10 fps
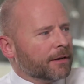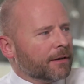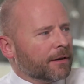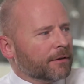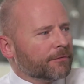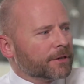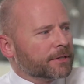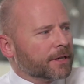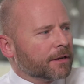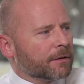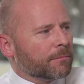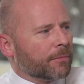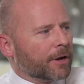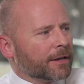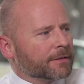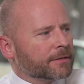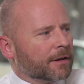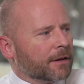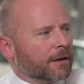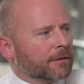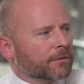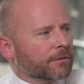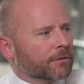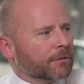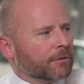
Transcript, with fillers: uh, fixed income bonds, uh, you,